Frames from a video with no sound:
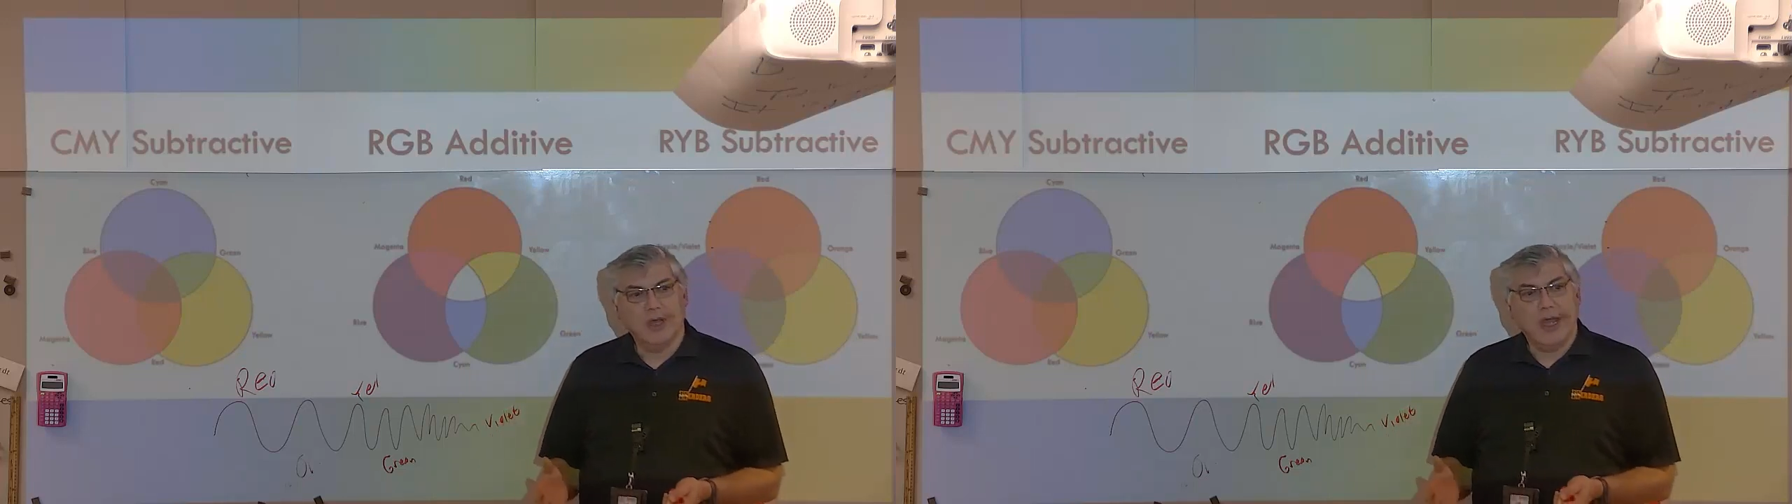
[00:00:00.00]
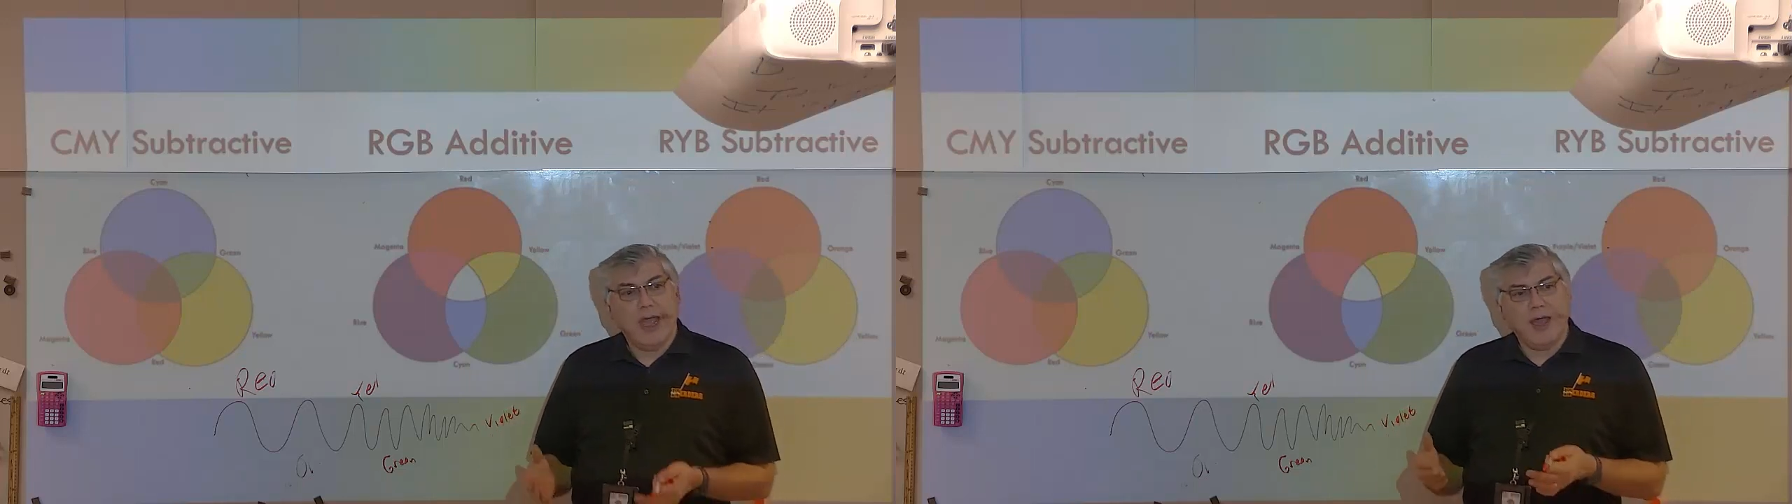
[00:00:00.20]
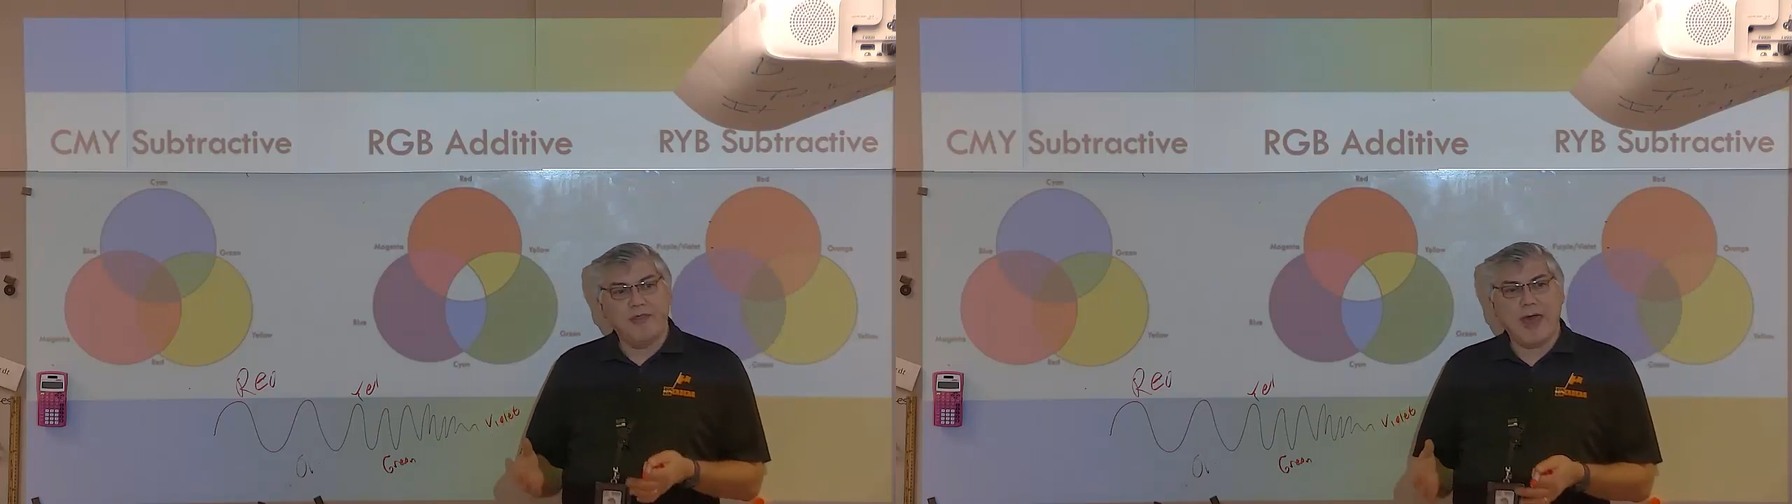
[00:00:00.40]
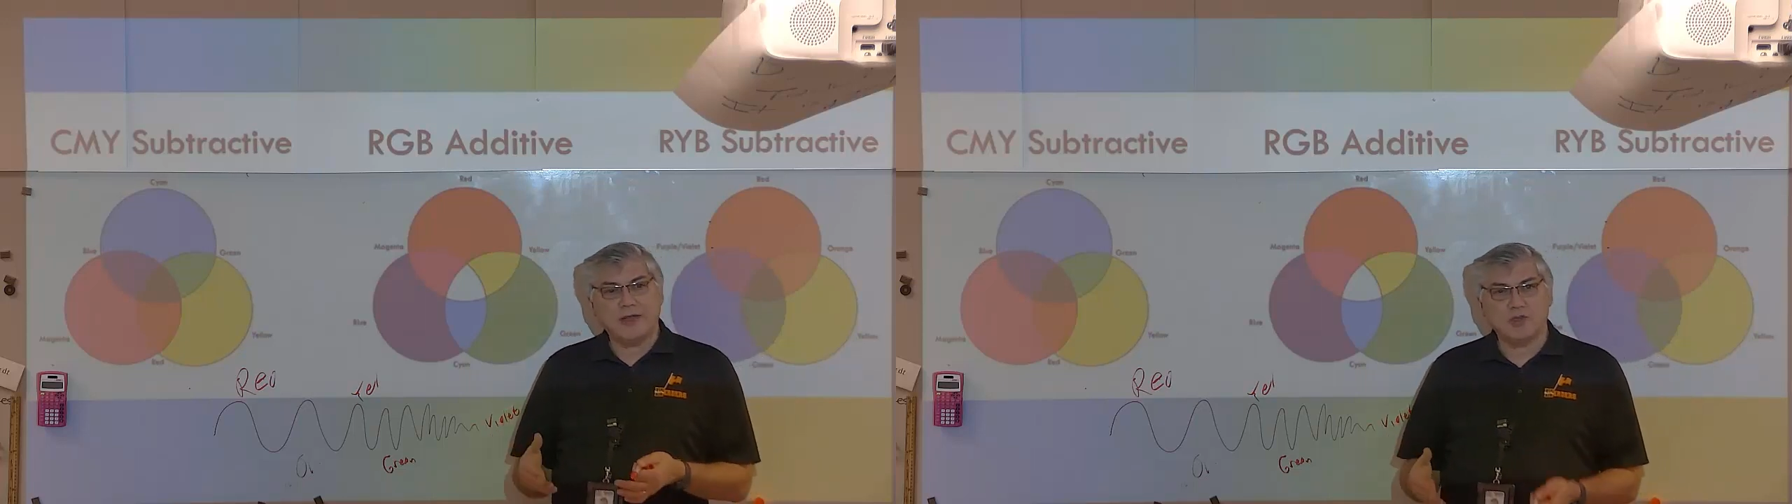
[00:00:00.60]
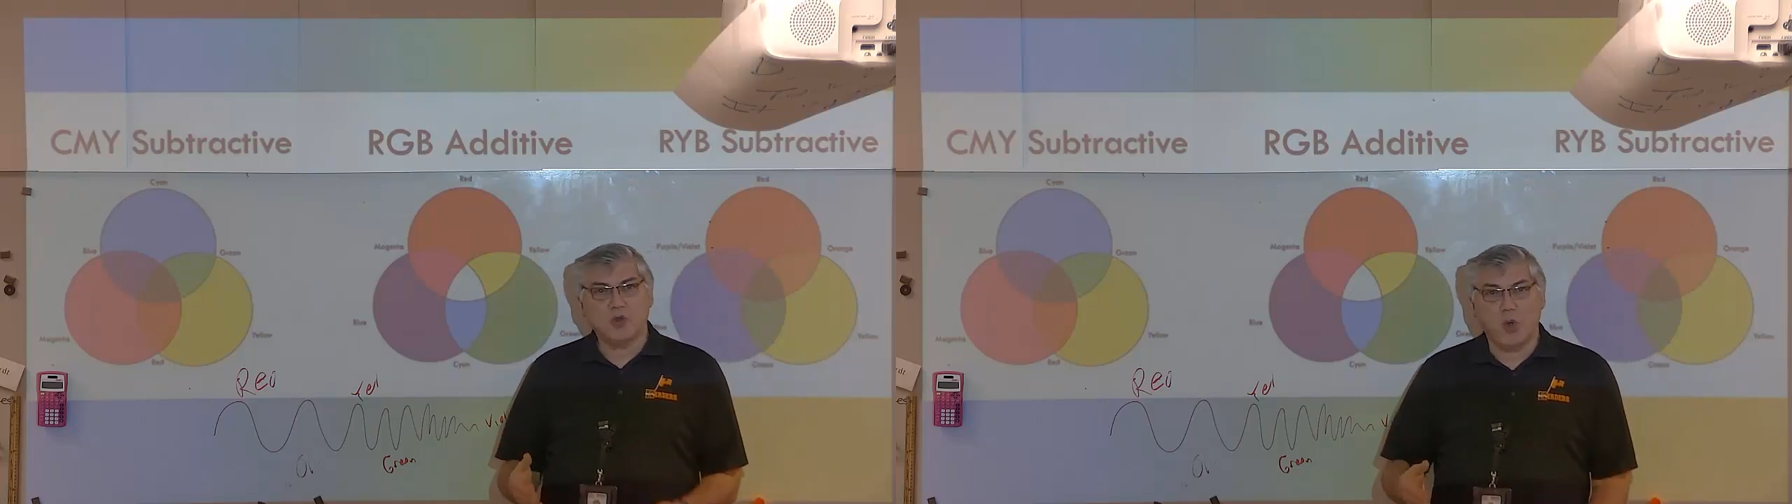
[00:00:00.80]
And
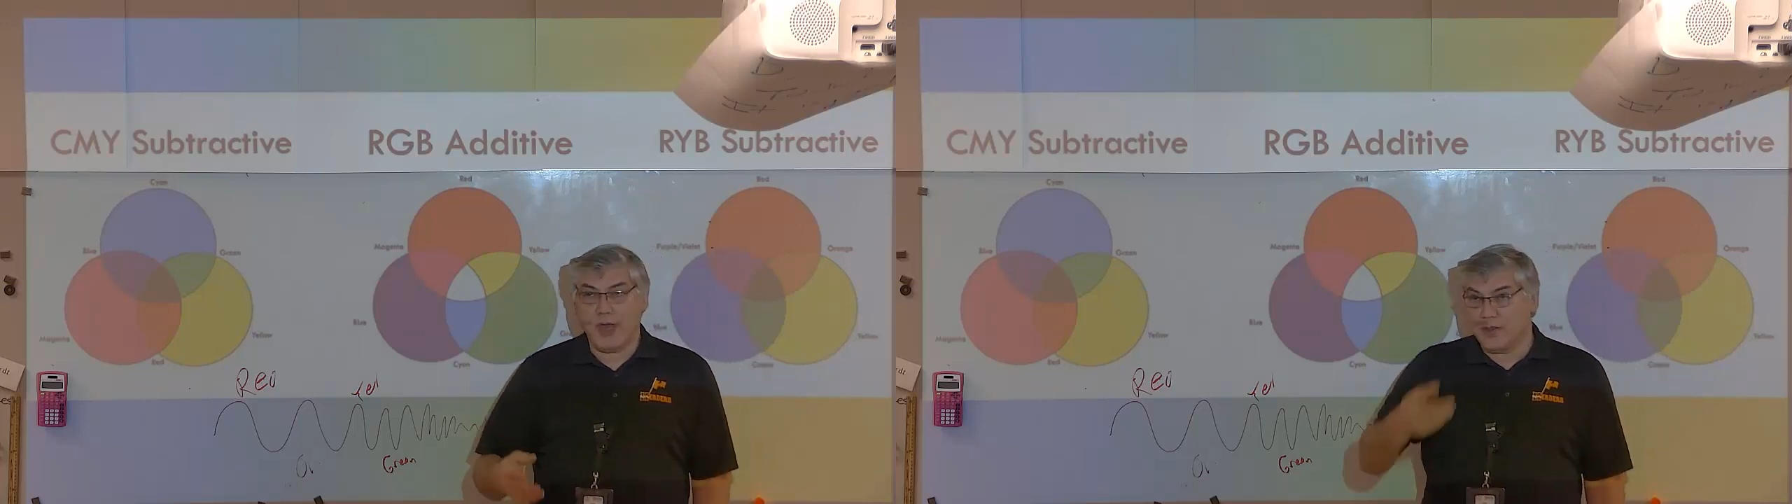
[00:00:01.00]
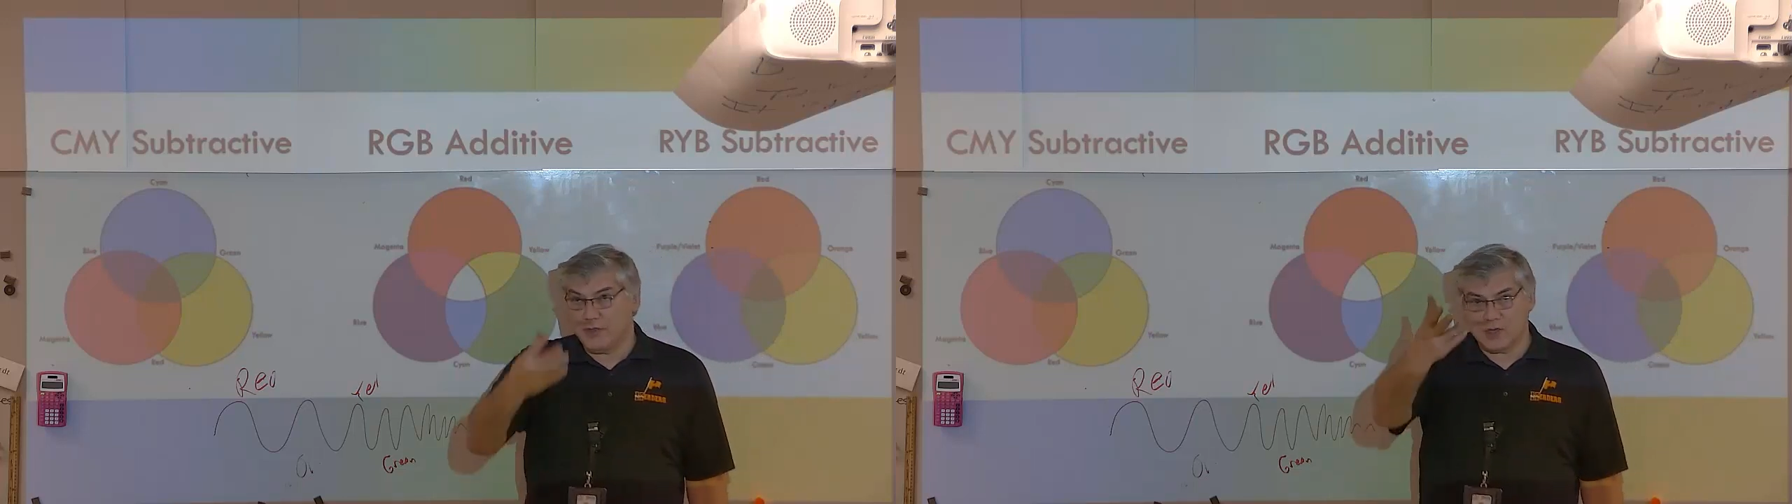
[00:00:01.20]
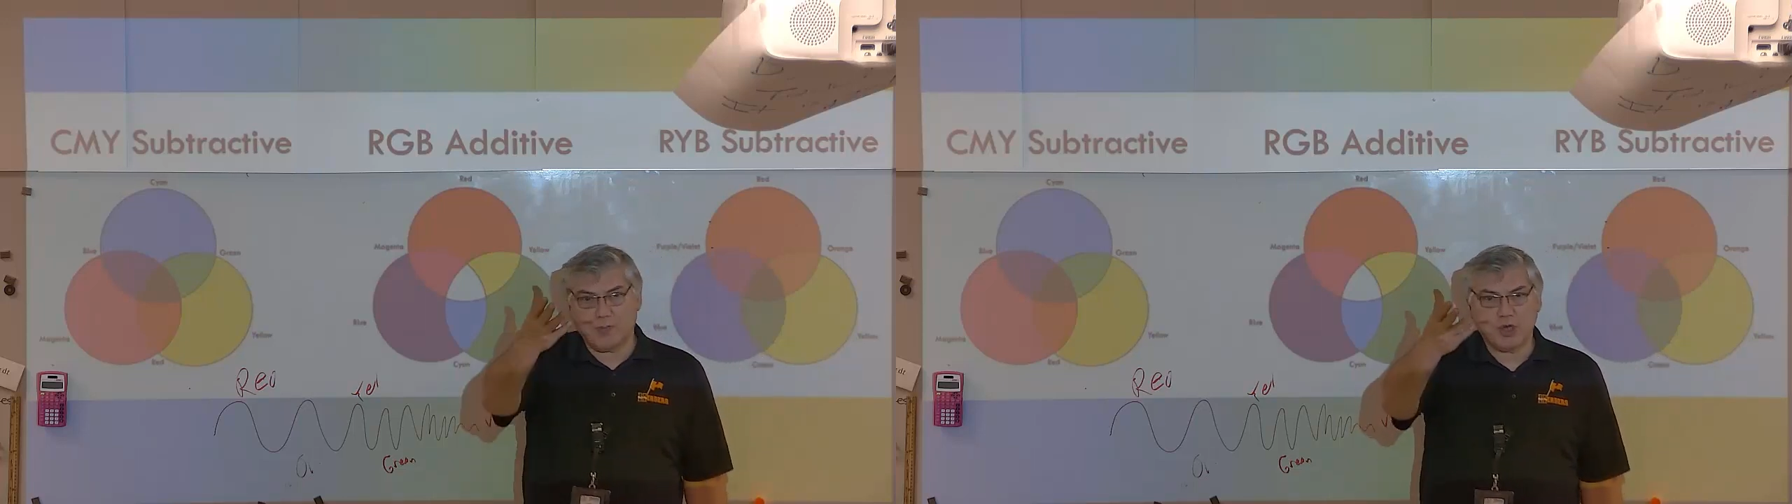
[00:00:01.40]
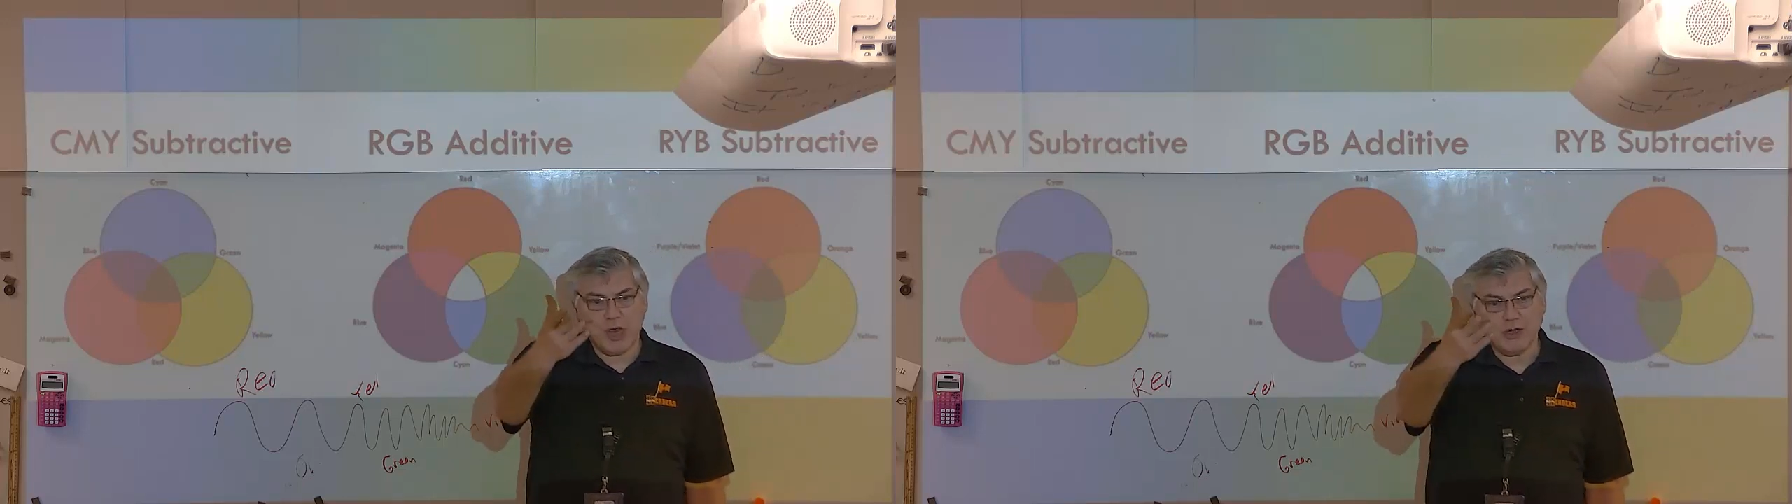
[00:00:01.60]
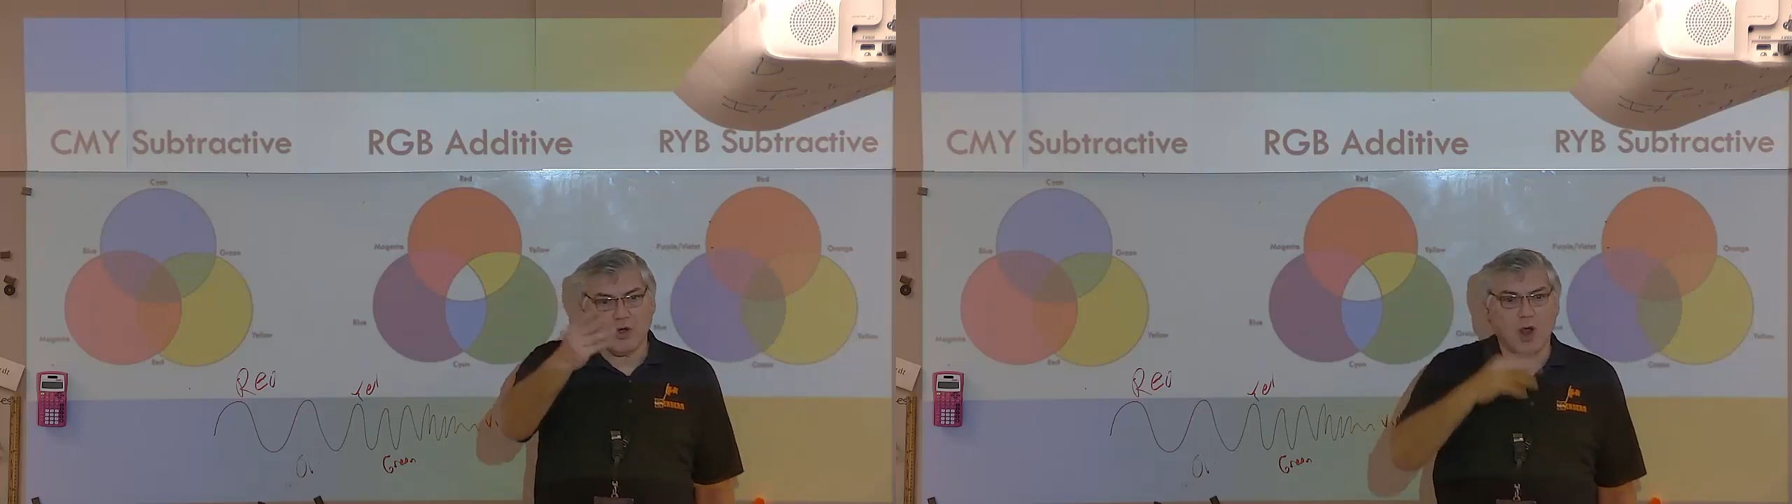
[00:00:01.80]
that's the way this
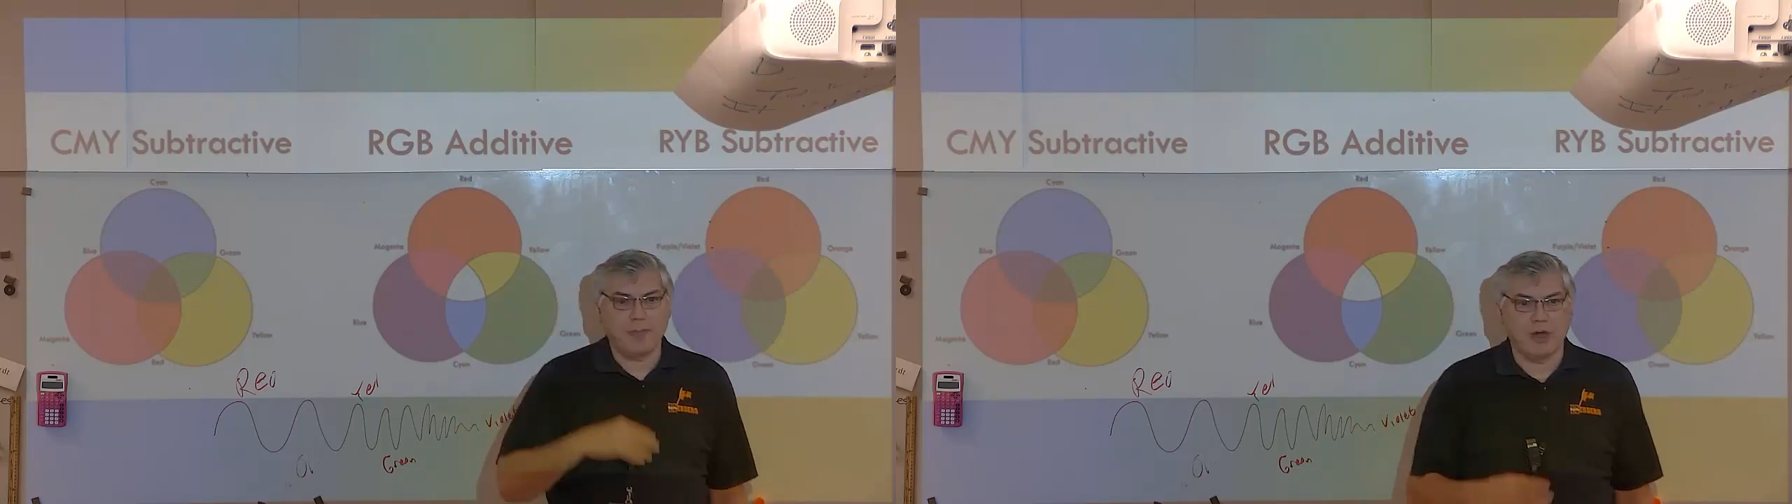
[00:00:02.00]
projector up here,